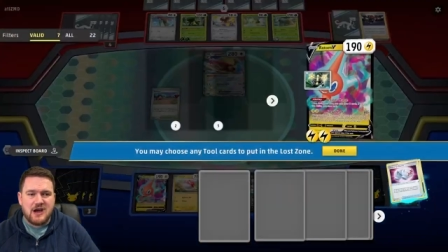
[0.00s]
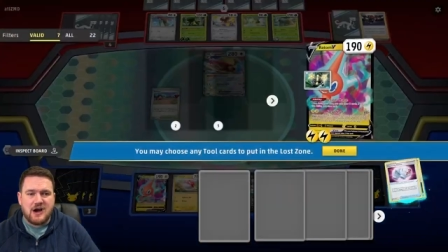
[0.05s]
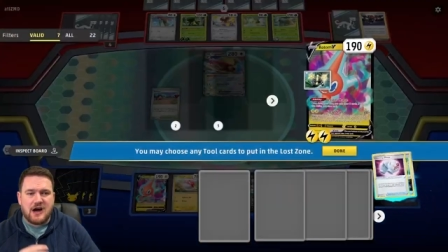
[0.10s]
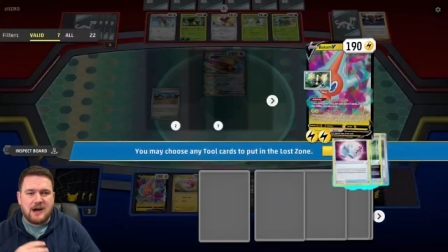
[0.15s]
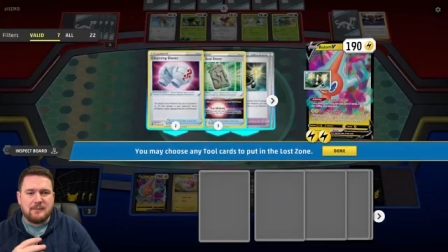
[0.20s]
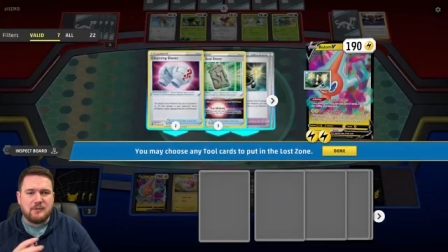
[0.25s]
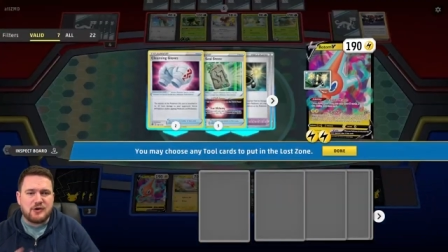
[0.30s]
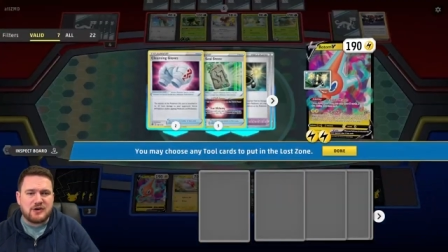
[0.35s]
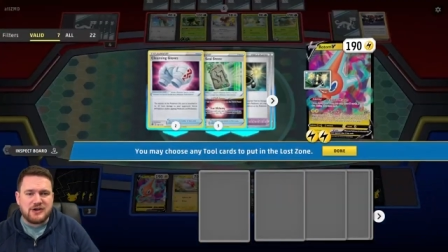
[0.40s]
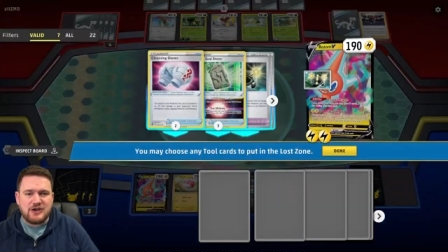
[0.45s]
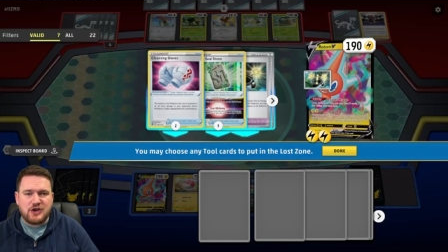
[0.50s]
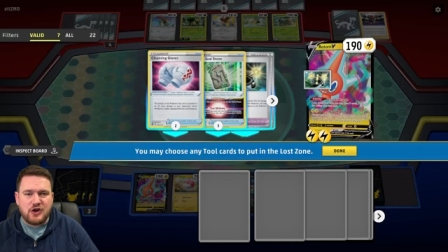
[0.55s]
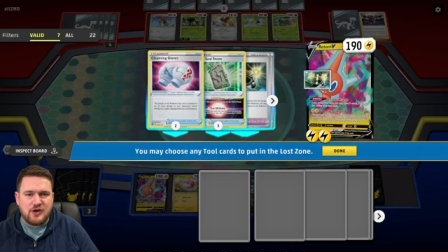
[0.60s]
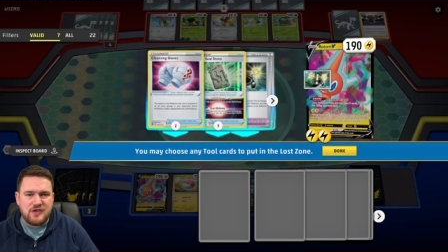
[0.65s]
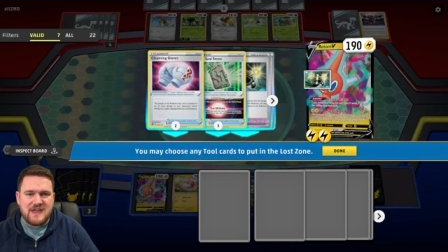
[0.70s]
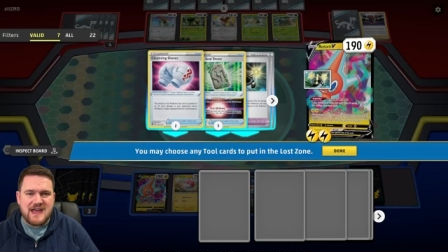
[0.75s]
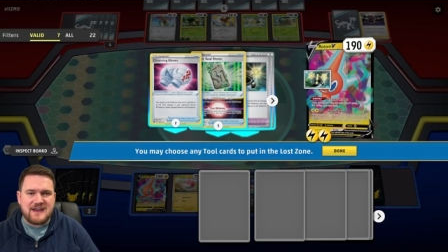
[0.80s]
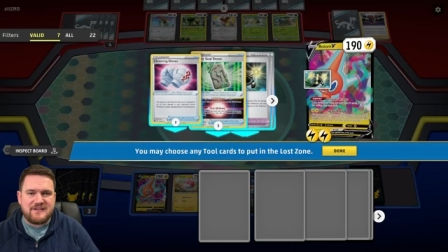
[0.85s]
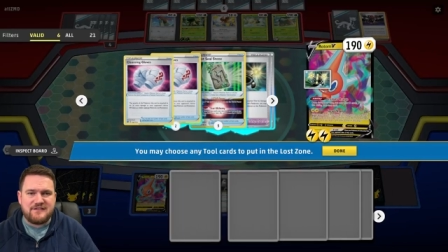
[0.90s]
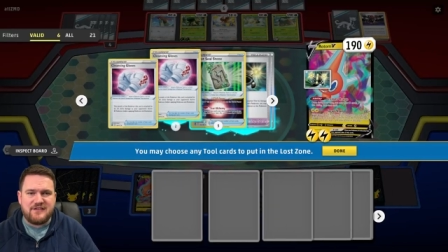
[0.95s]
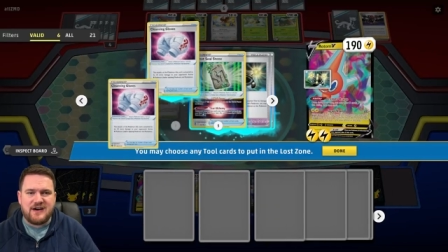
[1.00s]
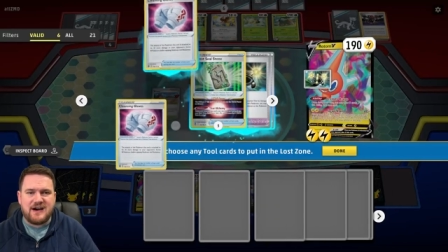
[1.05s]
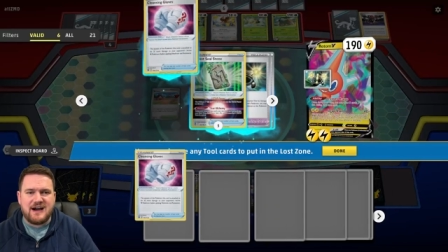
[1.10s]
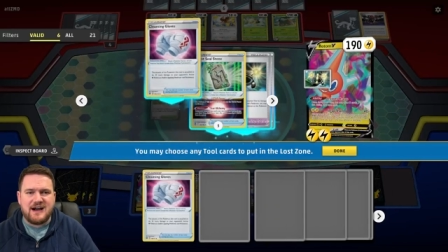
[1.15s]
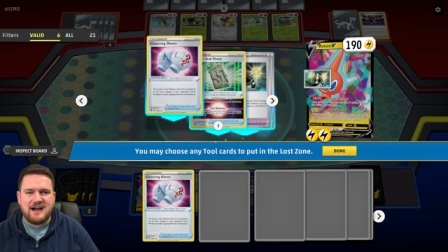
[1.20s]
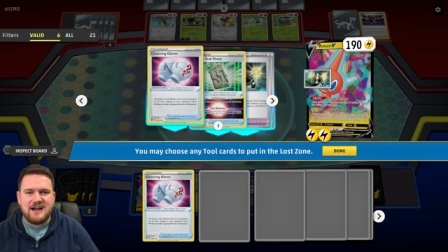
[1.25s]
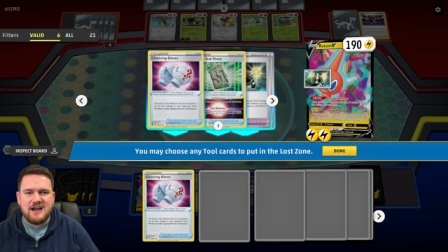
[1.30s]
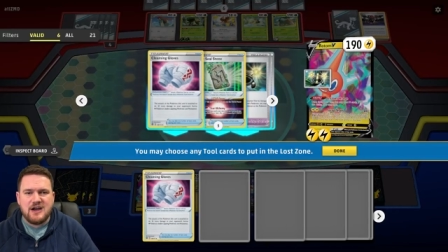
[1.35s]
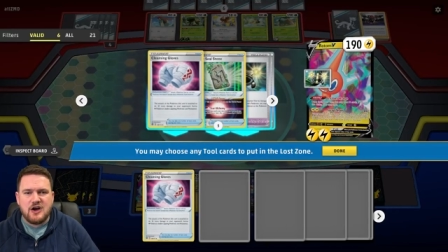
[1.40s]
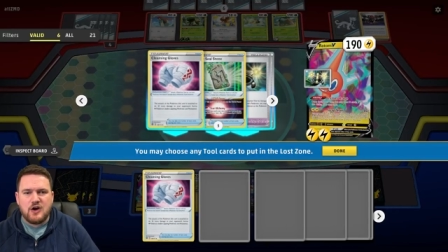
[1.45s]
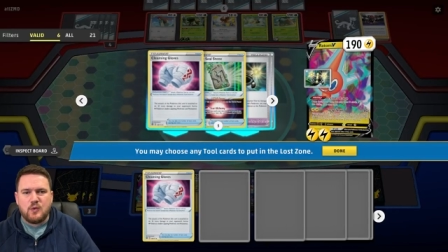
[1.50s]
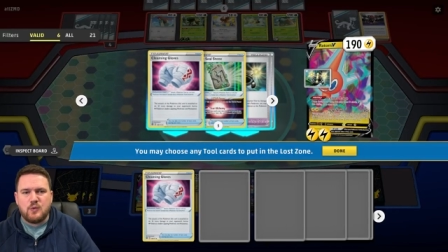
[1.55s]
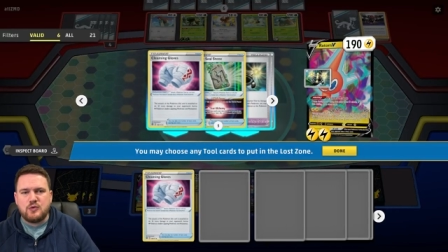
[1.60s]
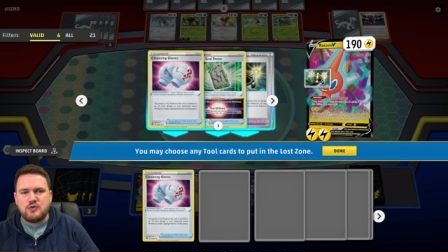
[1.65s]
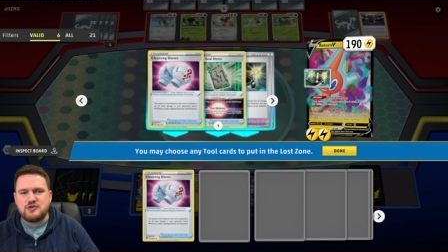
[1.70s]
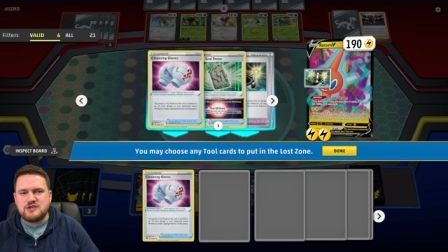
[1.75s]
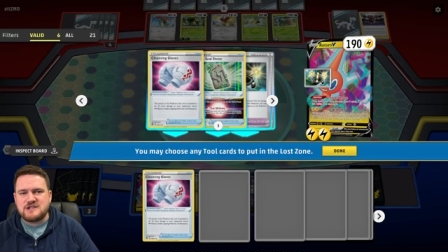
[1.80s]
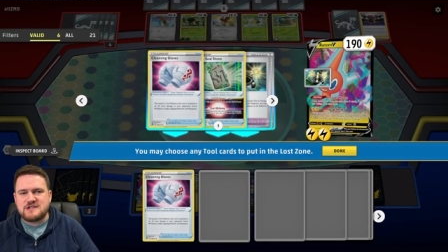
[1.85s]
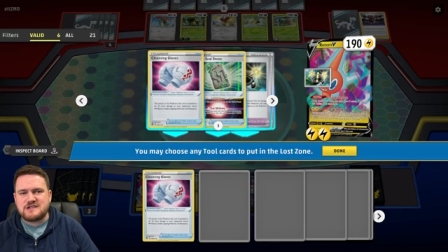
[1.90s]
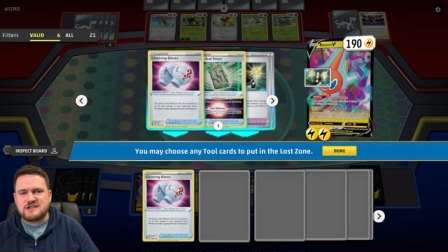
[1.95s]
I'm not going to go that far.
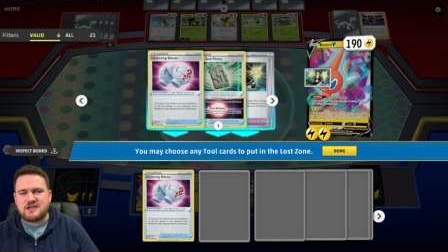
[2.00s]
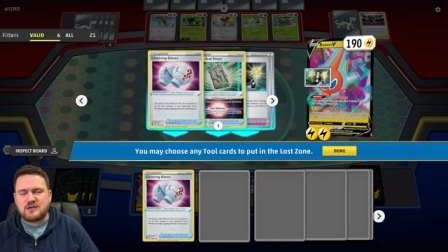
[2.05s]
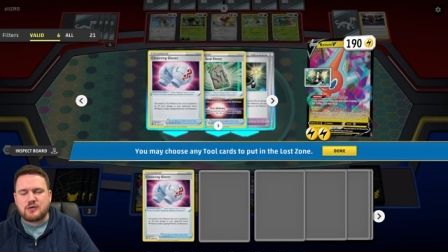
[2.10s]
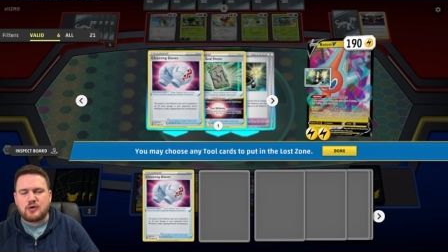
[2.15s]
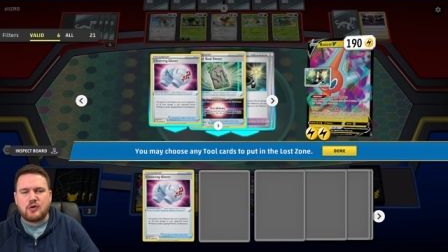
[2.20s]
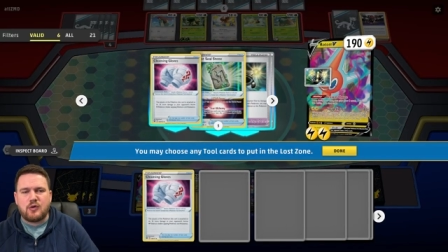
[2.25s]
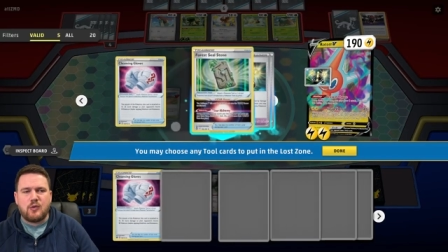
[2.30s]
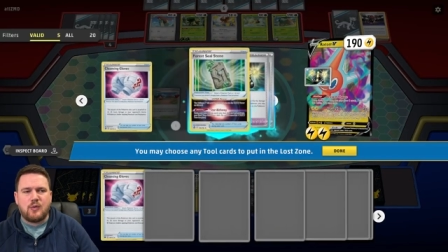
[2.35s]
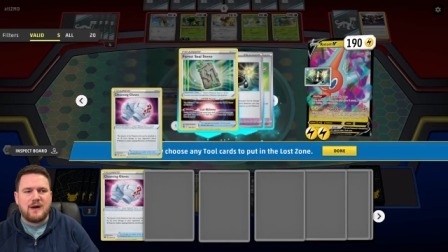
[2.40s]
We'll just throw